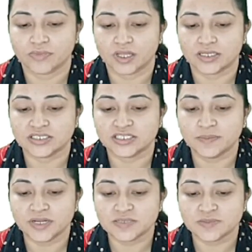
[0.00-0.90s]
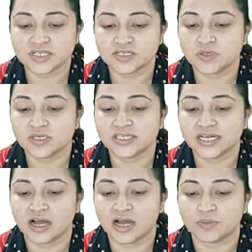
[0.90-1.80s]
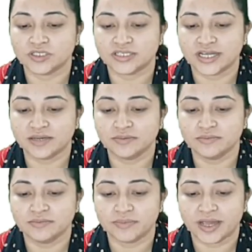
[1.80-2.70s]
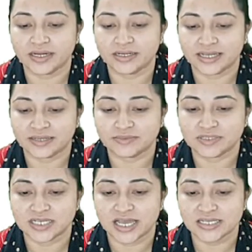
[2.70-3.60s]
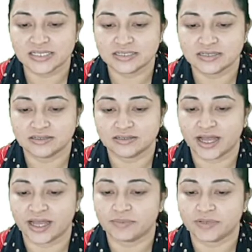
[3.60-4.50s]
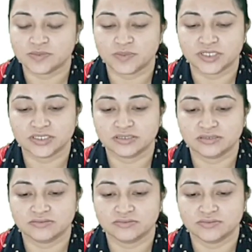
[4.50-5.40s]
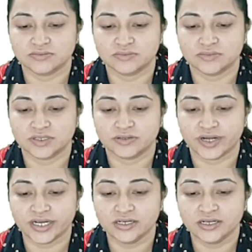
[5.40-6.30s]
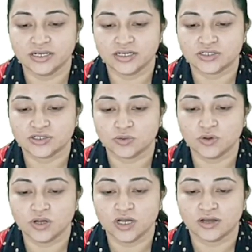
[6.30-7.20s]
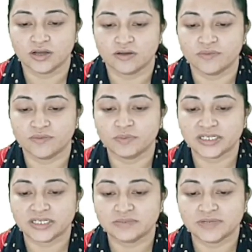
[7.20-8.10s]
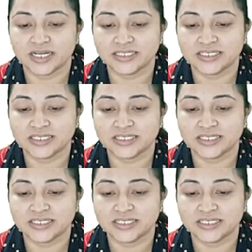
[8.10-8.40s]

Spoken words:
J plus plus will take how much time? N times as I plus plus, right? So we will multiply these